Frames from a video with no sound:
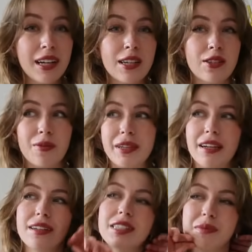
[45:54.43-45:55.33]
so it'd be
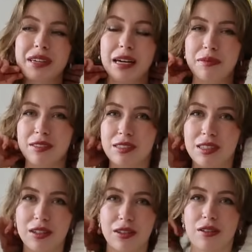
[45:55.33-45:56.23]
nice to be able
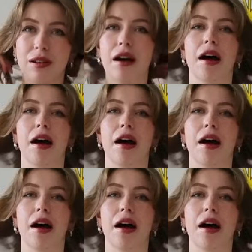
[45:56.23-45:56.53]
to